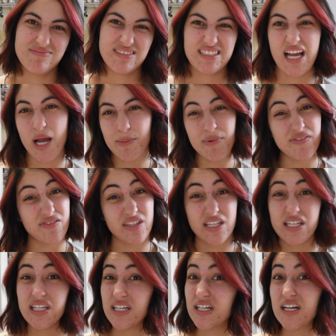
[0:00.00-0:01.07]
time of the
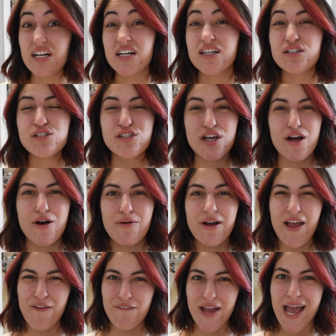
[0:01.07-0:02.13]
year, so
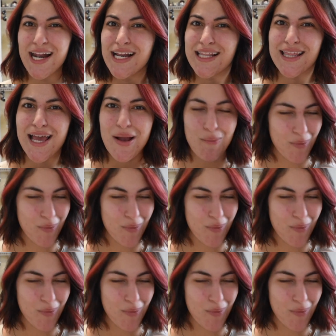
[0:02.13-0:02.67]
if anything,